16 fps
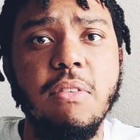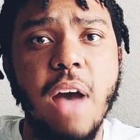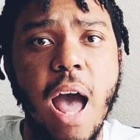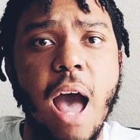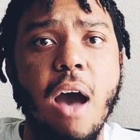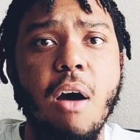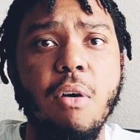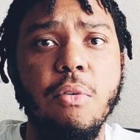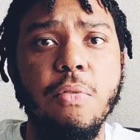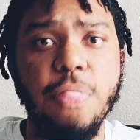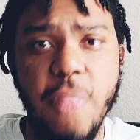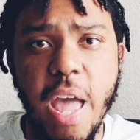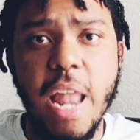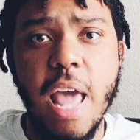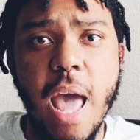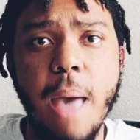how
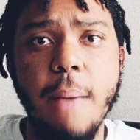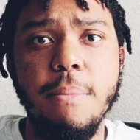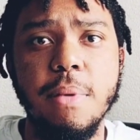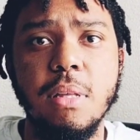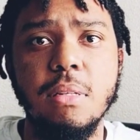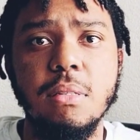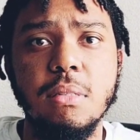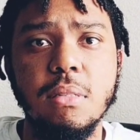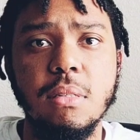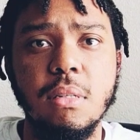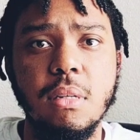that happens.